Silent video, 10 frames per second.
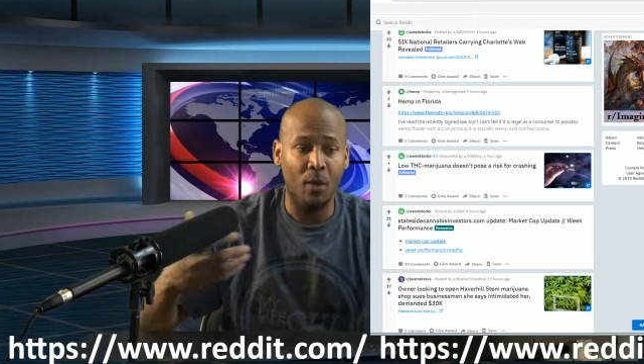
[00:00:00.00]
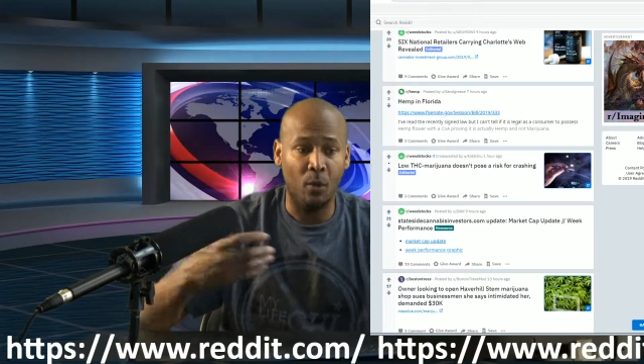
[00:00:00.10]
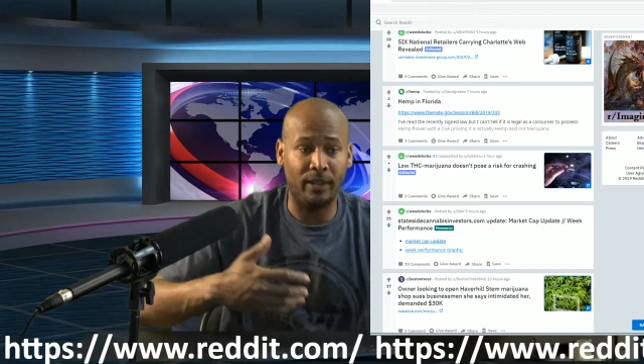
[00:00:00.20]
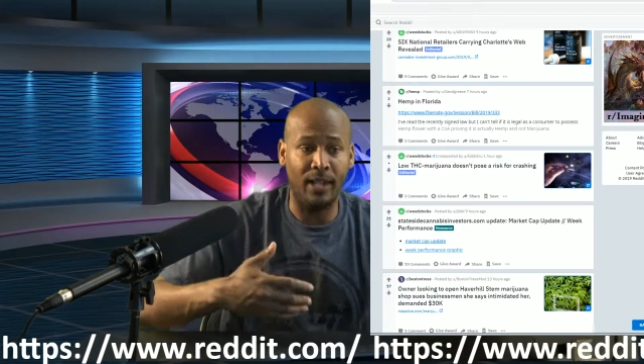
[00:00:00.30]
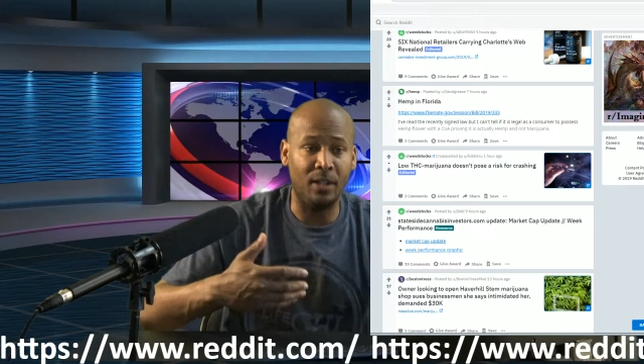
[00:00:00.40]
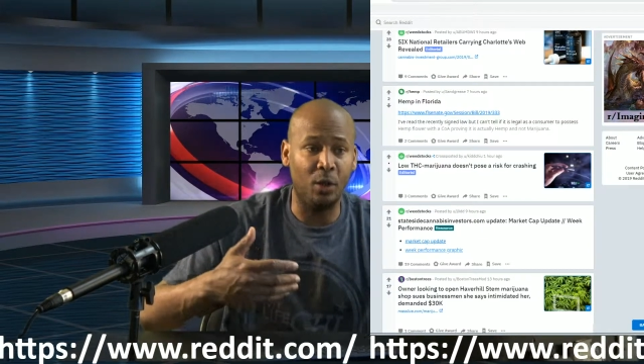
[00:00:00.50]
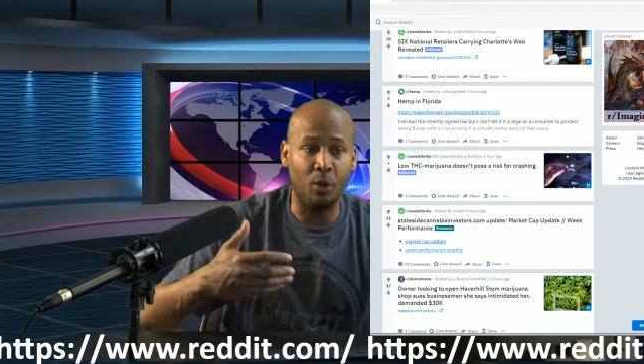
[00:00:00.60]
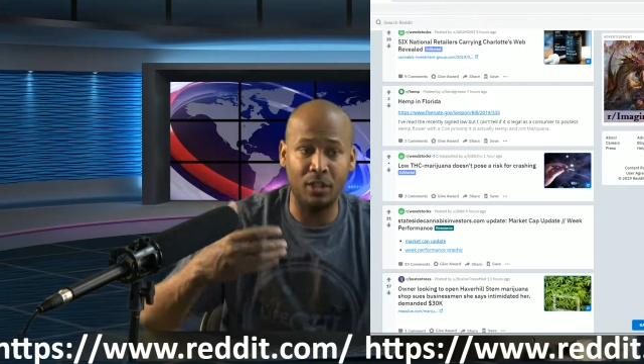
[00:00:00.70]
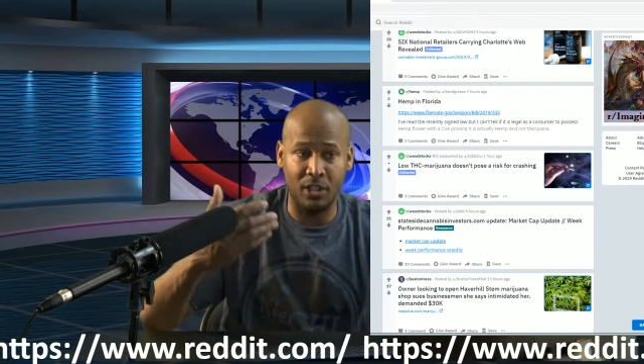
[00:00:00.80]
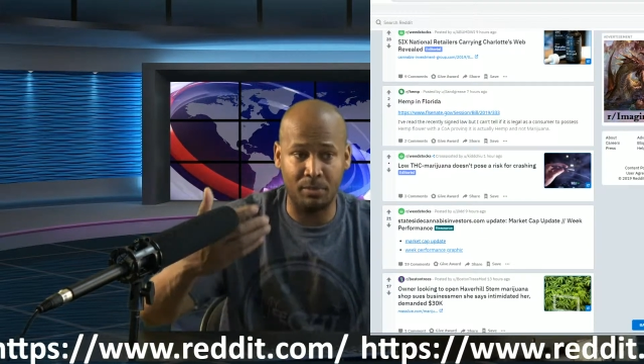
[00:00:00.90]
What they
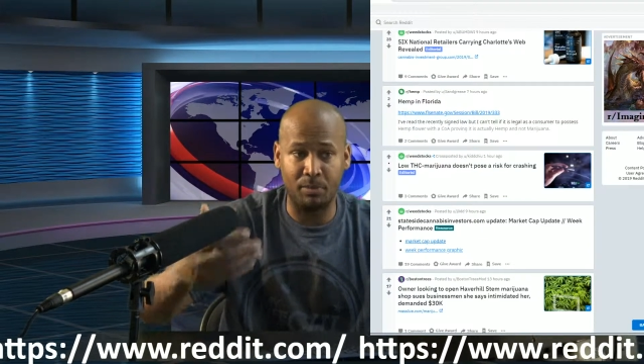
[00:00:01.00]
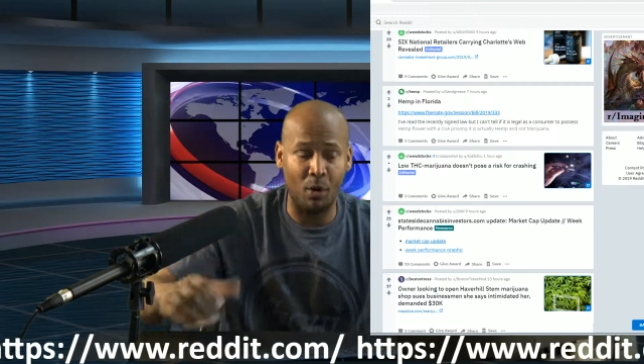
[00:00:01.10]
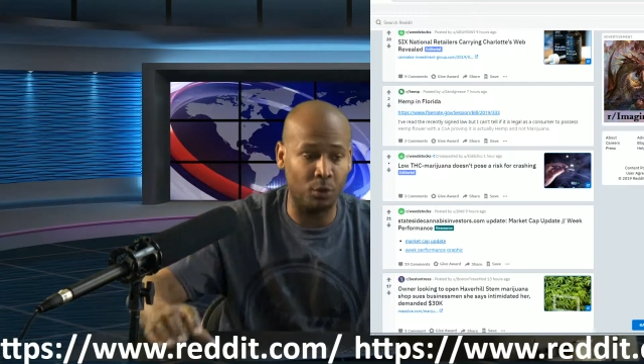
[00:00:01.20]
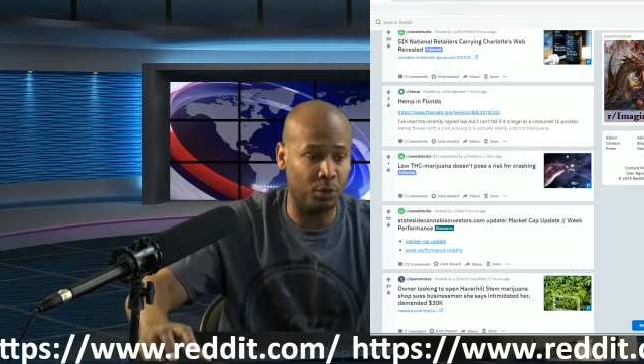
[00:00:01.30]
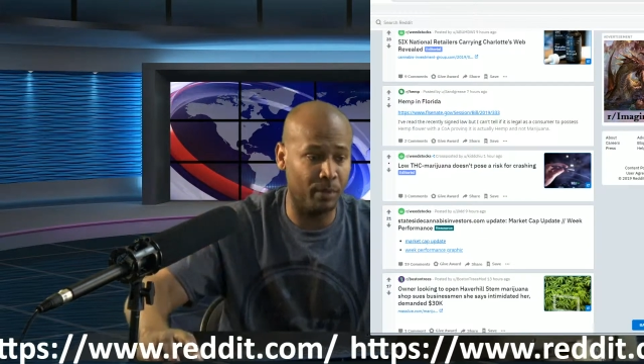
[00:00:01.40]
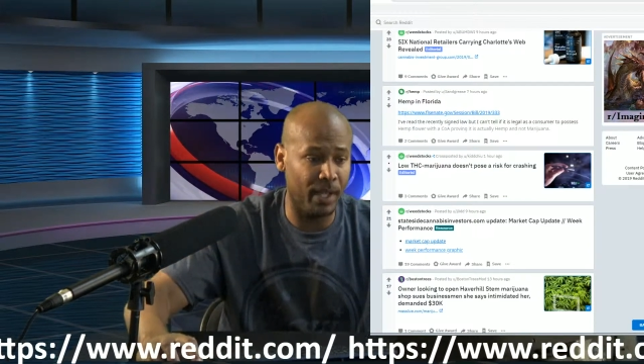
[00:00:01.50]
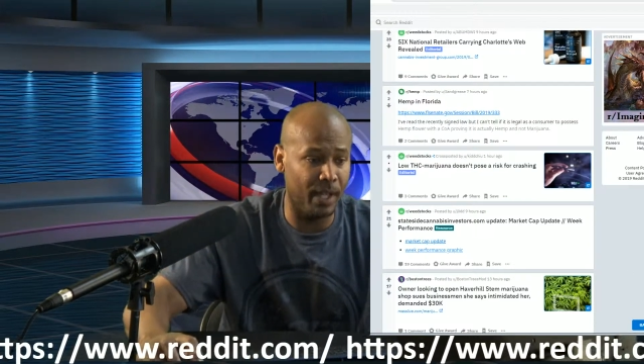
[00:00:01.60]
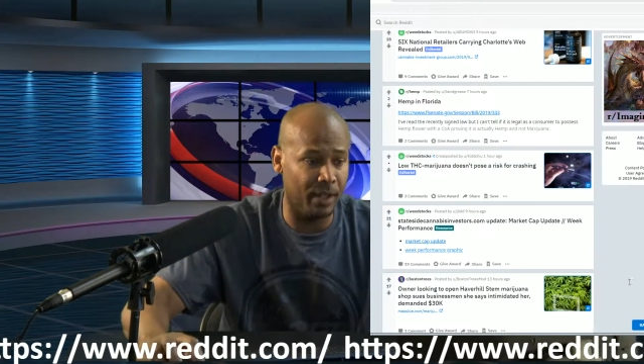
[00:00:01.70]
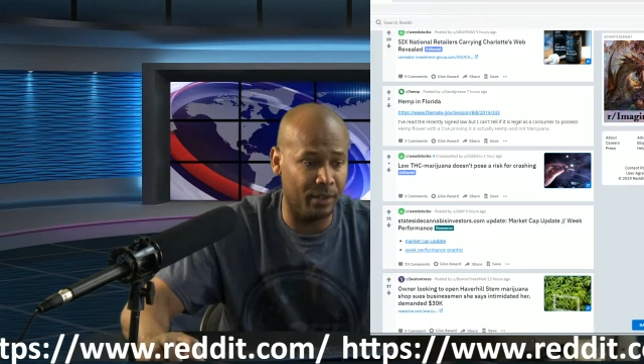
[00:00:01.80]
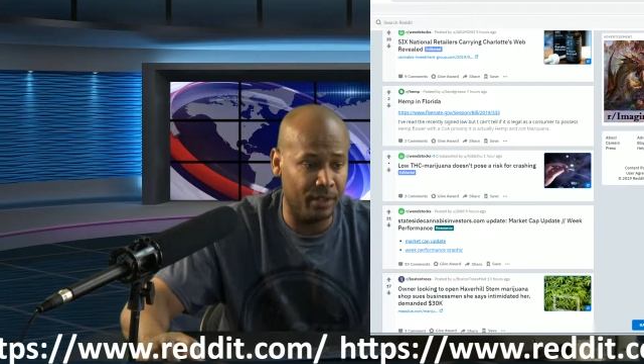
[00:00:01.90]
do is just post them
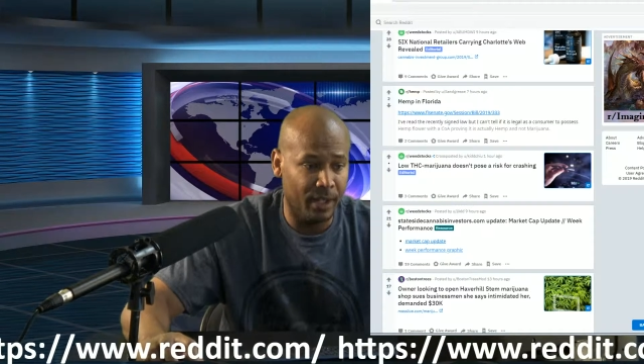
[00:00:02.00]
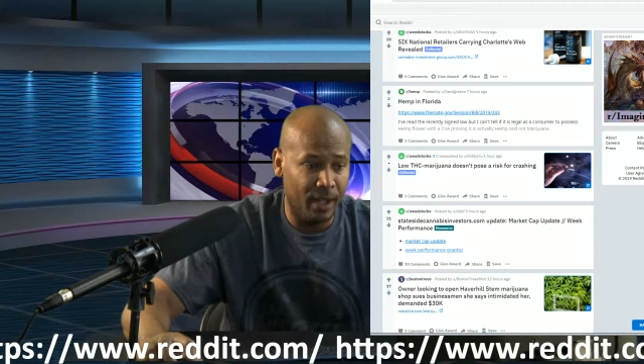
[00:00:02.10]
here.